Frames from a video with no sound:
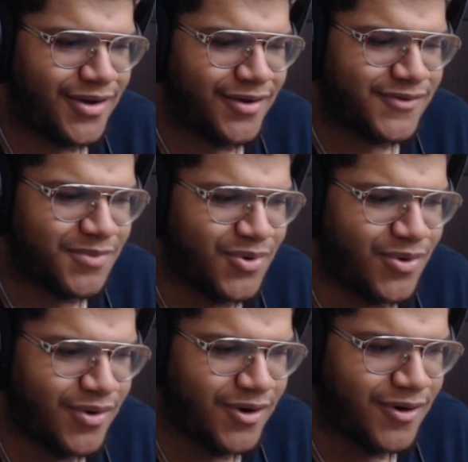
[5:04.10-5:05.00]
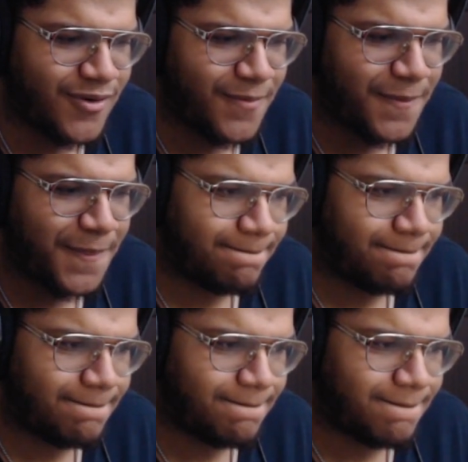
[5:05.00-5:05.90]
was born.
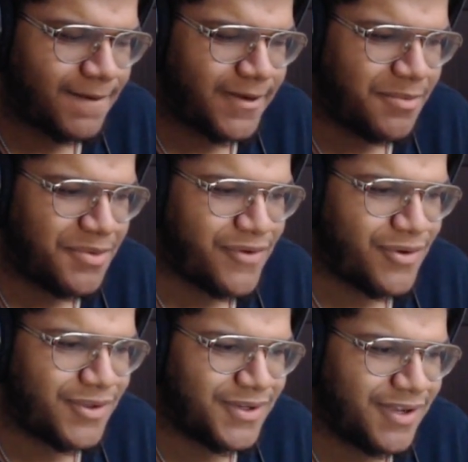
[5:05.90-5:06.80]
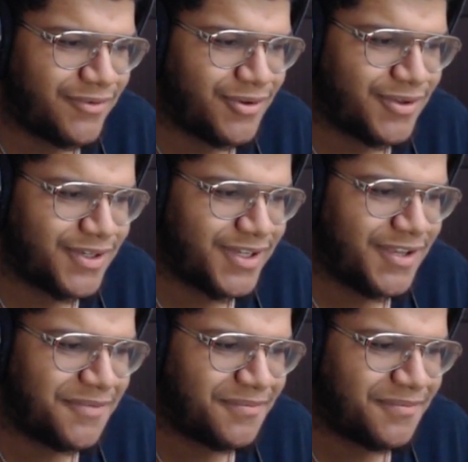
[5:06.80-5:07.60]
Y'all be rolling. Y'all rolling deep.